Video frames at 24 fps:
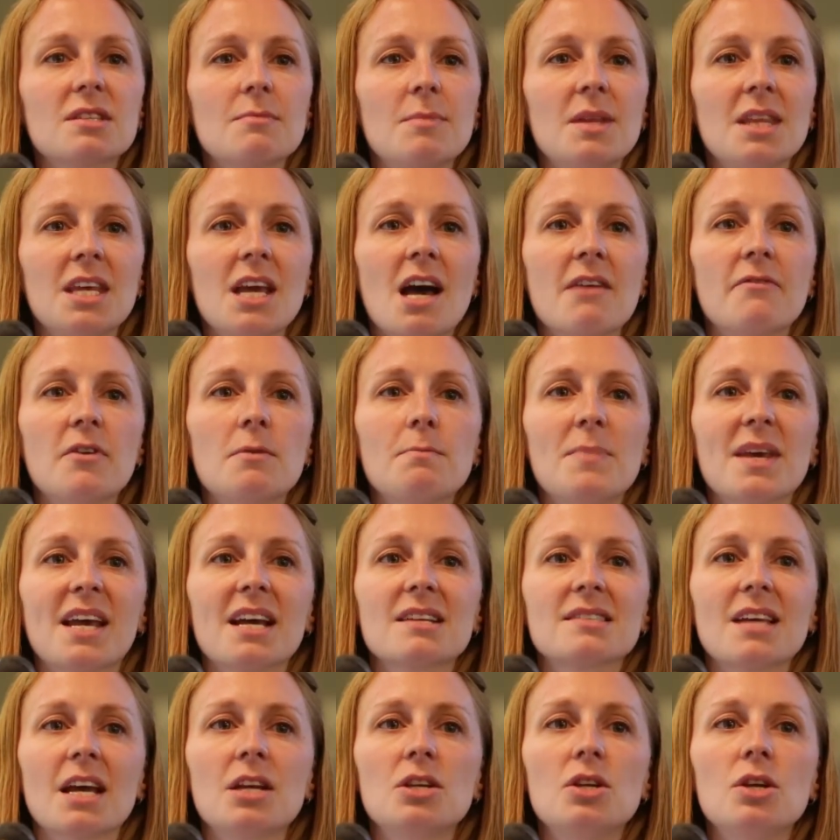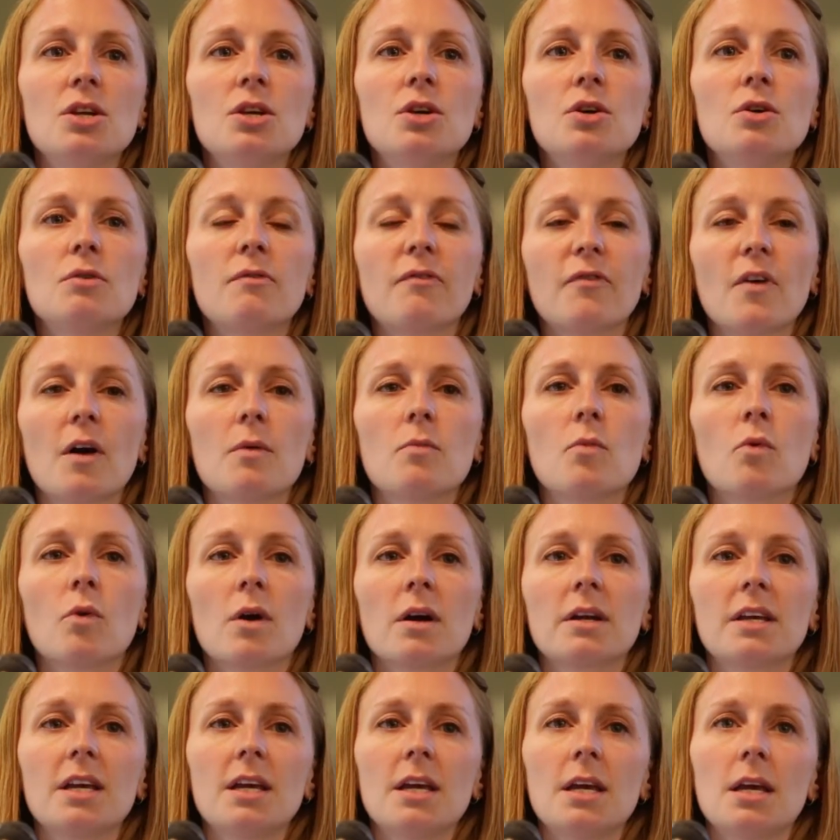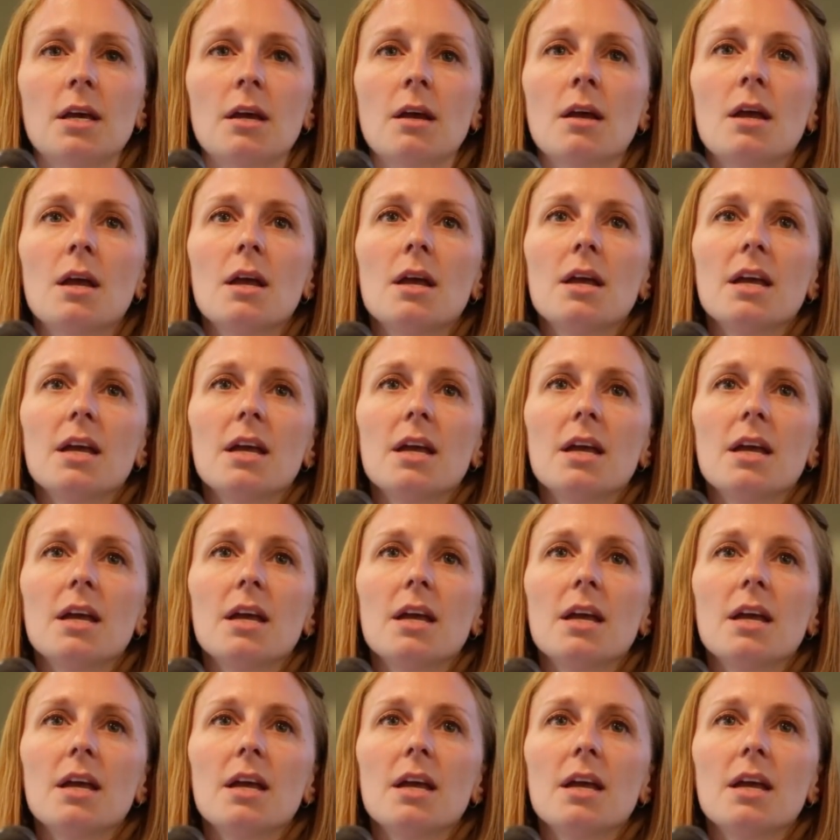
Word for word: them in the oven because I knew from working